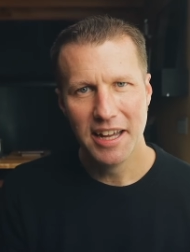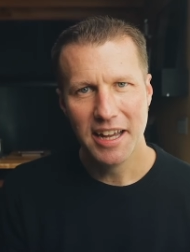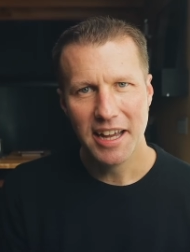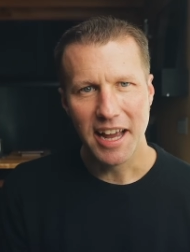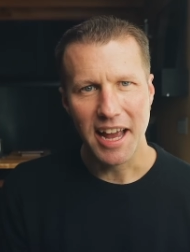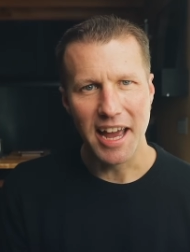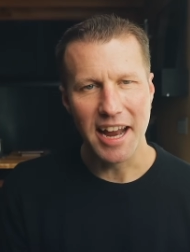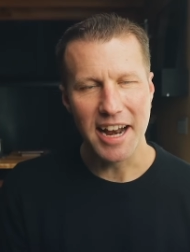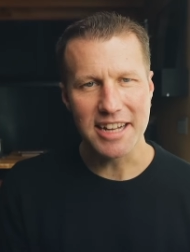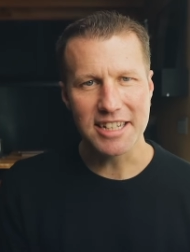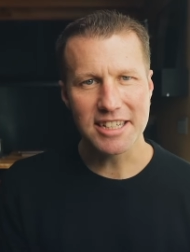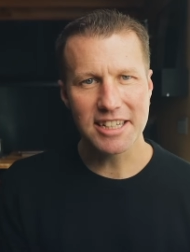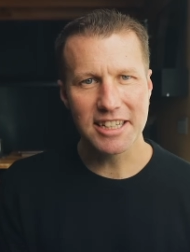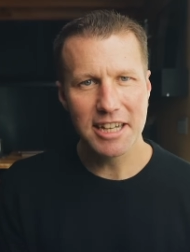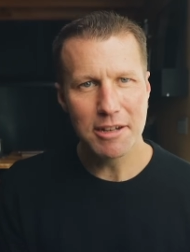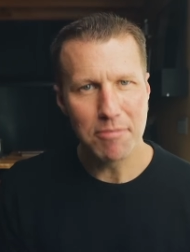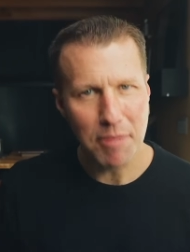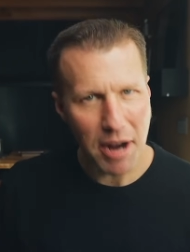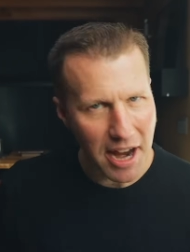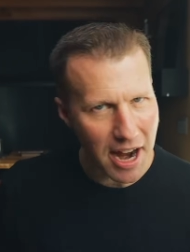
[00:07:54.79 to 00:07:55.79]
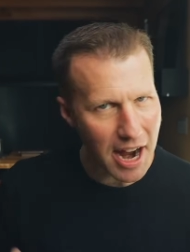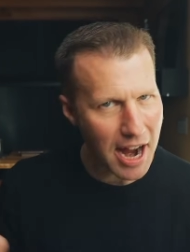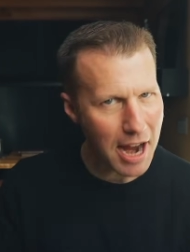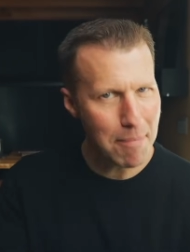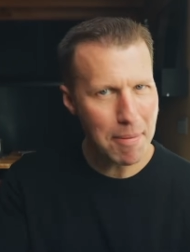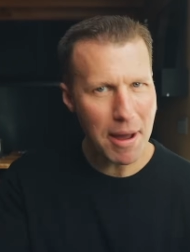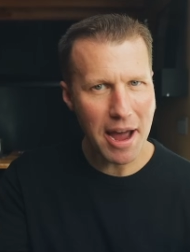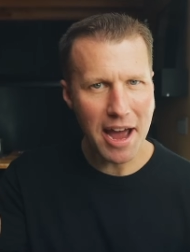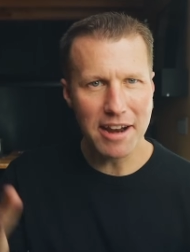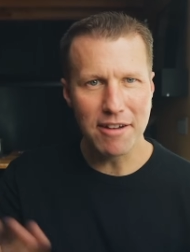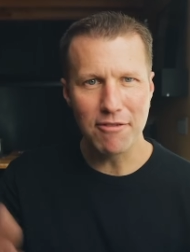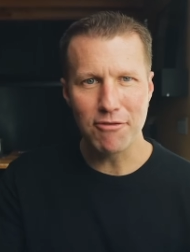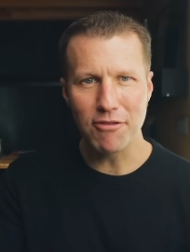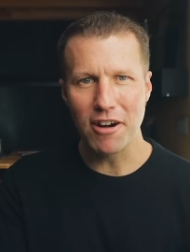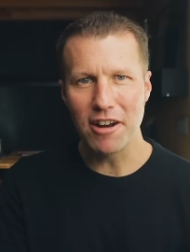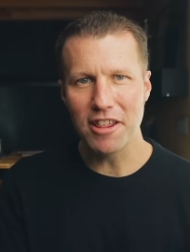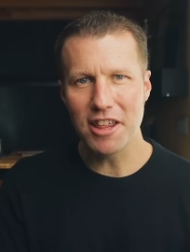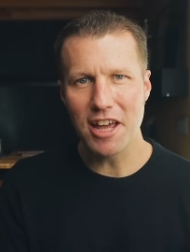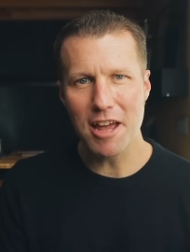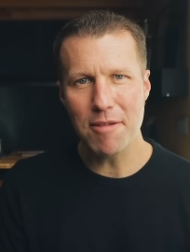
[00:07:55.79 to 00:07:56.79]
and I slid my iPad in
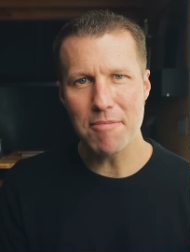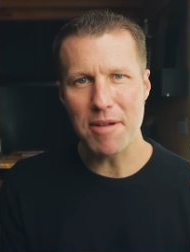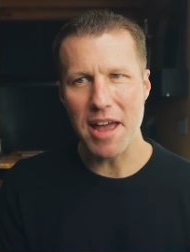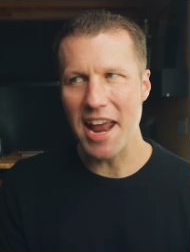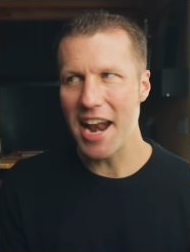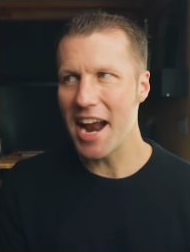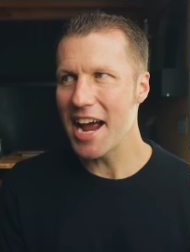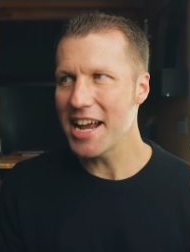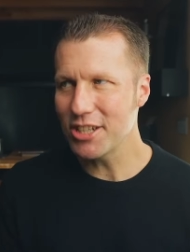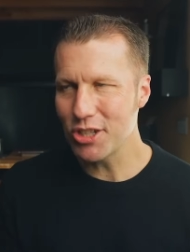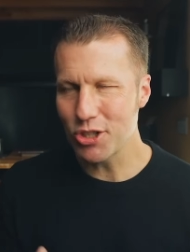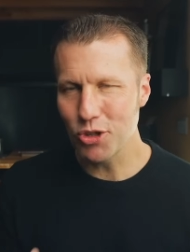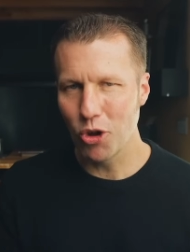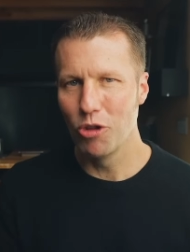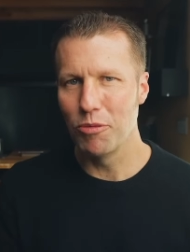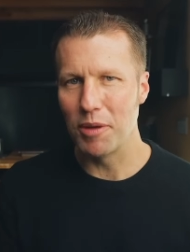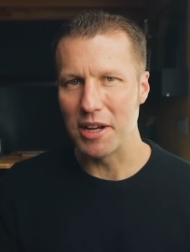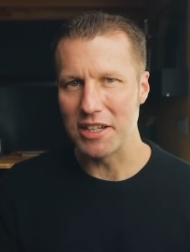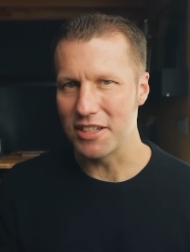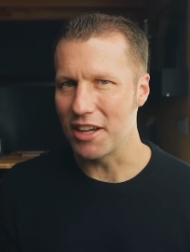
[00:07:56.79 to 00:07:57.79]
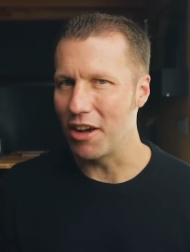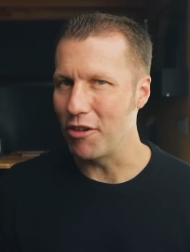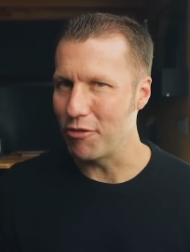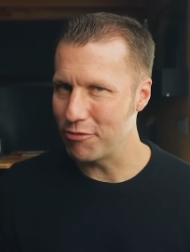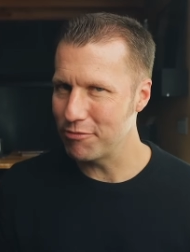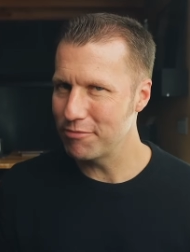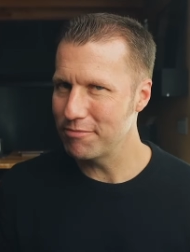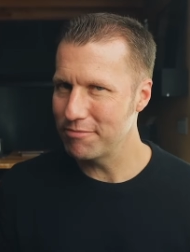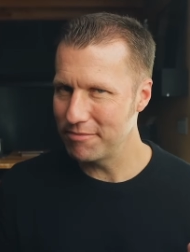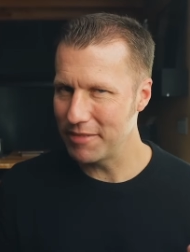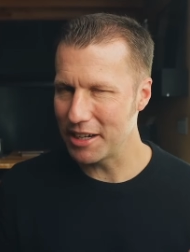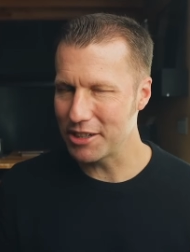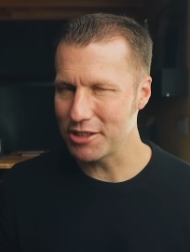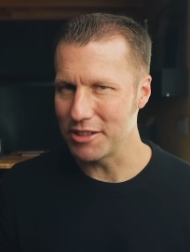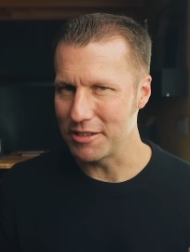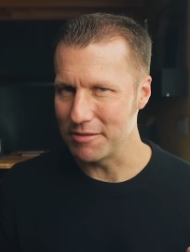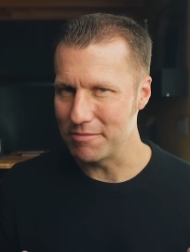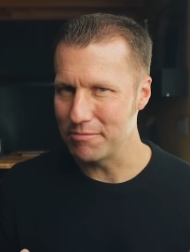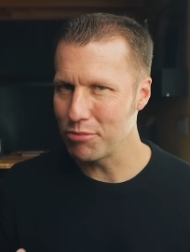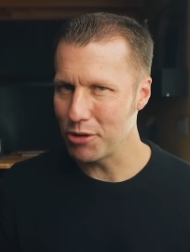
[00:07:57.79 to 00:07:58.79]
front of them and I sold myself,
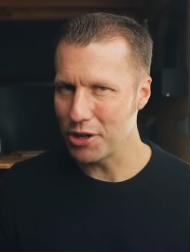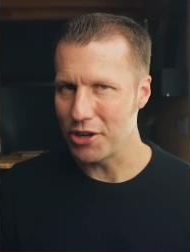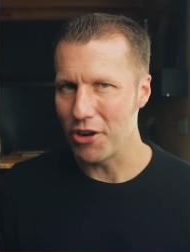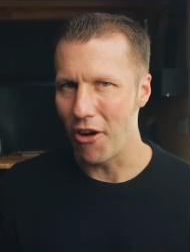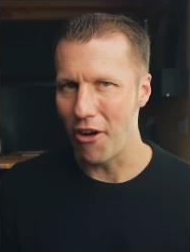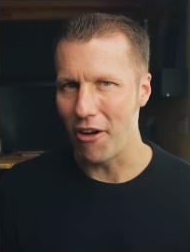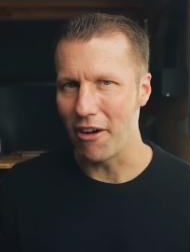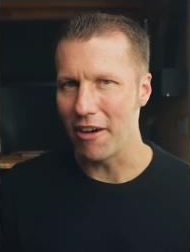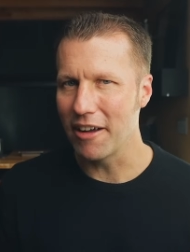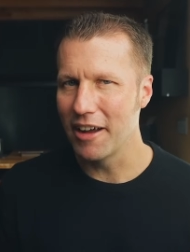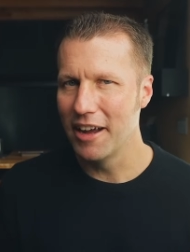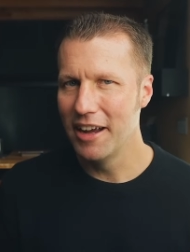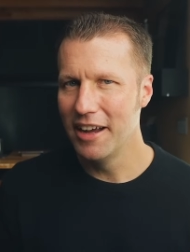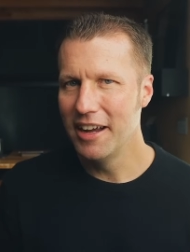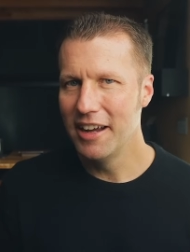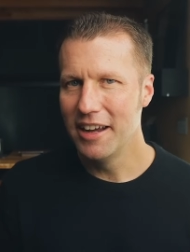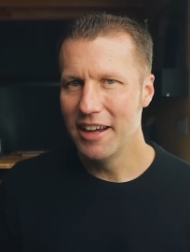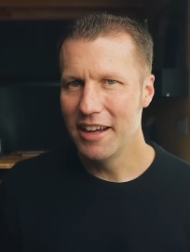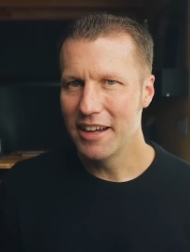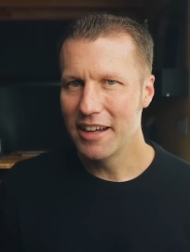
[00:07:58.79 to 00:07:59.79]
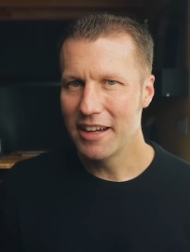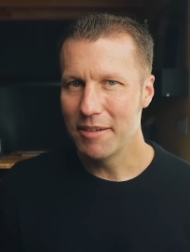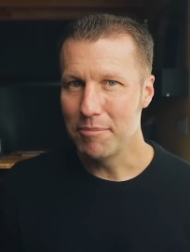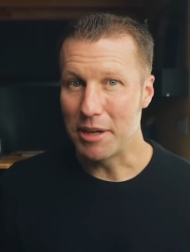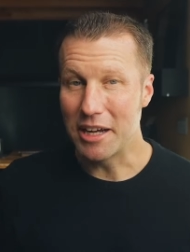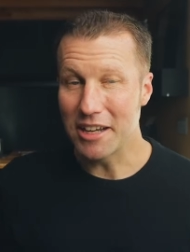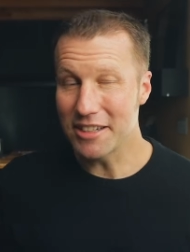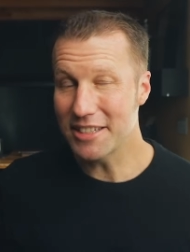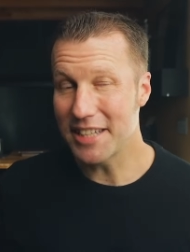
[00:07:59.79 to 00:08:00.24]
actually, pretty hard. Because